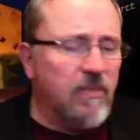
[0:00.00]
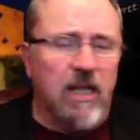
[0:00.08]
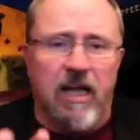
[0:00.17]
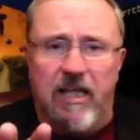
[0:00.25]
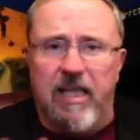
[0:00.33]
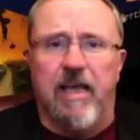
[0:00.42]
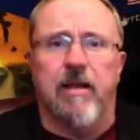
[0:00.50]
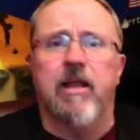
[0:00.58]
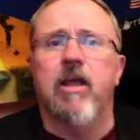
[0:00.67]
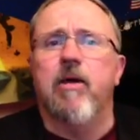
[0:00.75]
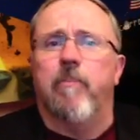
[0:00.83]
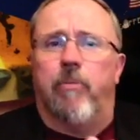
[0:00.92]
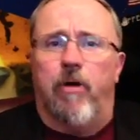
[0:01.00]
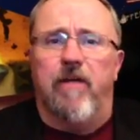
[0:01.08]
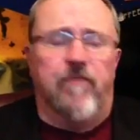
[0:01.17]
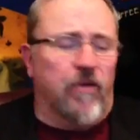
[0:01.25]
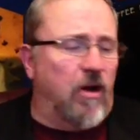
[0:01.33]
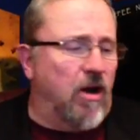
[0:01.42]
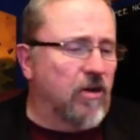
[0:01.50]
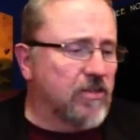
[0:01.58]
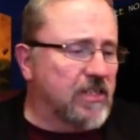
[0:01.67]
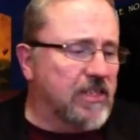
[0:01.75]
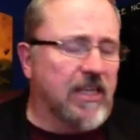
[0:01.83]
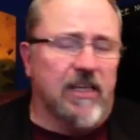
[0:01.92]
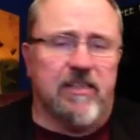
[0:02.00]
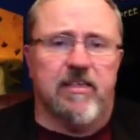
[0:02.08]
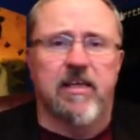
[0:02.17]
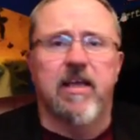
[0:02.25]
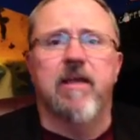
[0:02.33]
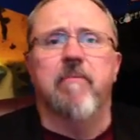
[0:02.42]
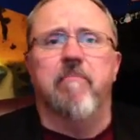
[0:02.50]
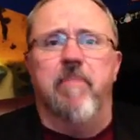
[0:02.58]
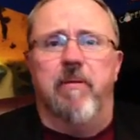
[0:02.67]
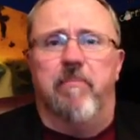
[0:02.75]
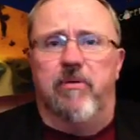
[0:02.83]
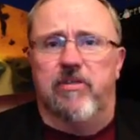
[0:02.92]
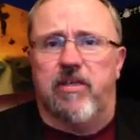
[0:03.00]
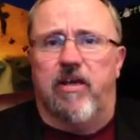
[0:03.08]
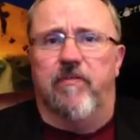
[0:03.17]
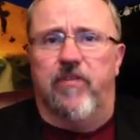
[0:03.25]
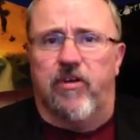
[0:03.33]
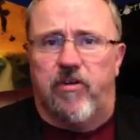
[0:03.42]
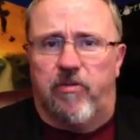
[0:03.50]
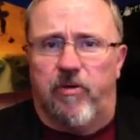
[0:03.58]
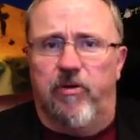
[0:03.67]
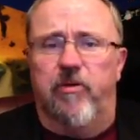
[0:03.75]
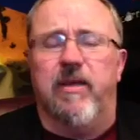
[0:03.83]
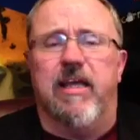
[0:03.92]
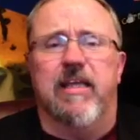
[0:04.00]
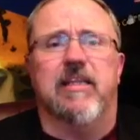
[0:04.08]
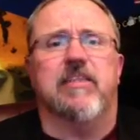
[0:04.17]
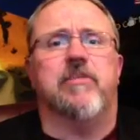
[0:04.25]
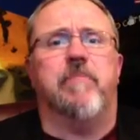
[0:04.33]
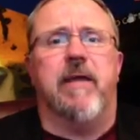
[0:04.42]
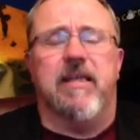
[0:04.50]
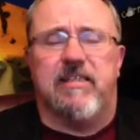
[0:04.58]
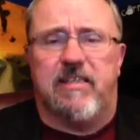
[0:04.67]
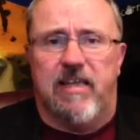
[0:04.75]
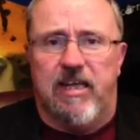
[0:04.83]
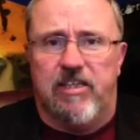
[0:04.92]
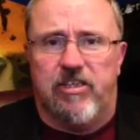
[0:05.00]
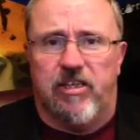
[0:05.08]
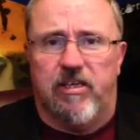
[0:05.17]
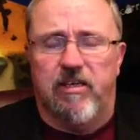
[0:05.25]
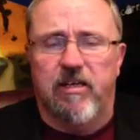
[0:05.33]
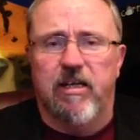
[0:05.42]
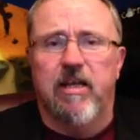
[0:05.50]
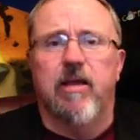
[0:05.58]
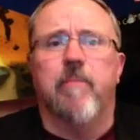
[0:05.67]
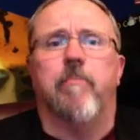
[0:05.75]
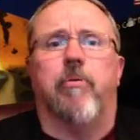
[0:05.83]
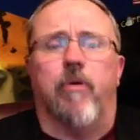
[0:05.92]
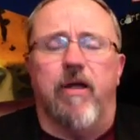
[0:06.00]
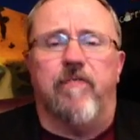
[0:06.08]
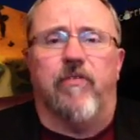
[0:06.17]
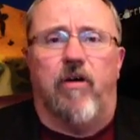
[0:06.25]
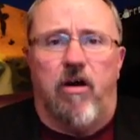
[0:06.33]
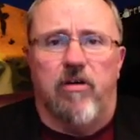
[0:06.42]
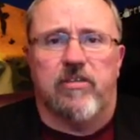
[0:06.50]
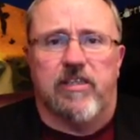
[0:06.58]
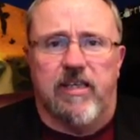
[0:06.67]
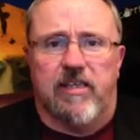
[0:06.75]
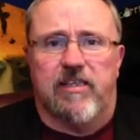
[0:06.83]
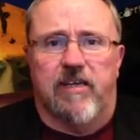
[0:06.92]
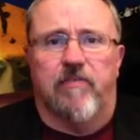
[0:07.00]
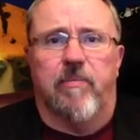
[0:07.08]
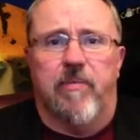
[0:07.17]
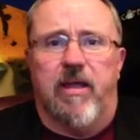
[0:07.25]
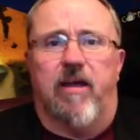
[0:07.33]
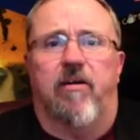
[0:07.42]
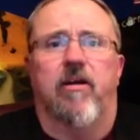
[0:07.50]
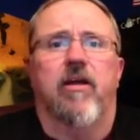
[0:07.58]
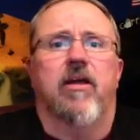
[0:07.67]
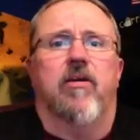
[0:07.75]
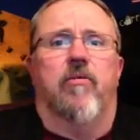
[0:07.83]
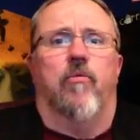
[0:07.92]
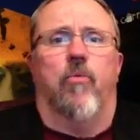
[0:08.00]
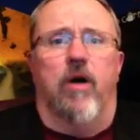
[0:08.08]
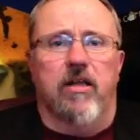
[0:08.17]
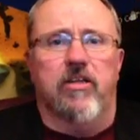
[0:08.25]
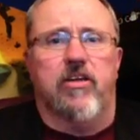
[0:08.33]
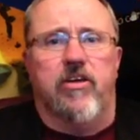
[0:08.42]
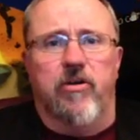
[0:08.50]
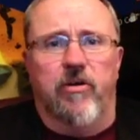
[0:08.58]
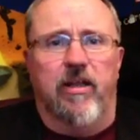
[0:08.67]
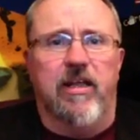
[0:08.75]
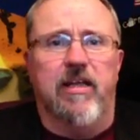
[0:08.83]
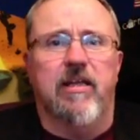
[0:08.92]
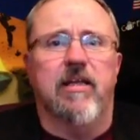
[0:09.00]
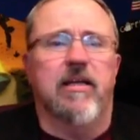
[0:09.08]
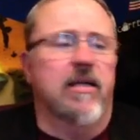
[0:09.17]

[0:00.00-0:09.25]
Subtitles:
again, pray for all six members of the crew in the space station. Pray for all six of them there. One cooling